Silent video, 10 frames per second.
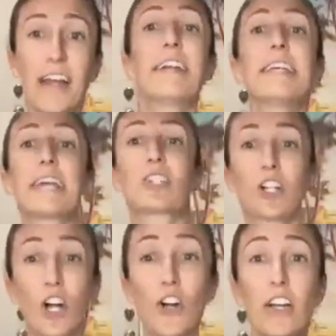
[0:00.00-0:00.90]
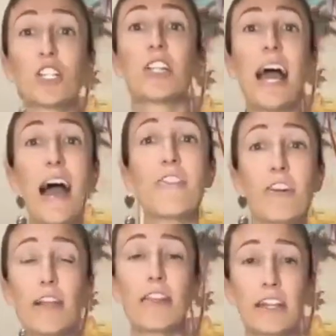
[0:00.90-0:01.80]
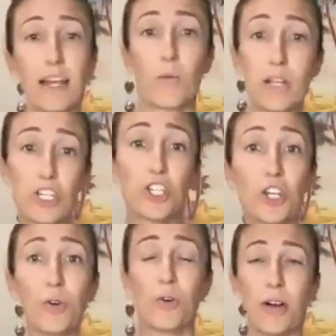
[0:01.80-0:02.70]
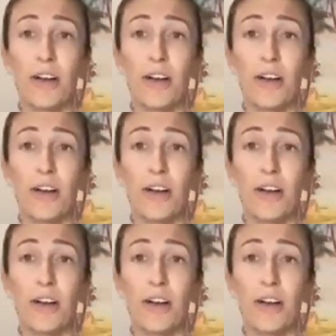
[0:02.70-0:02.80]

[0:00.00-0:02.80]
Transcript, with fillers: It takes courage in everything that we do.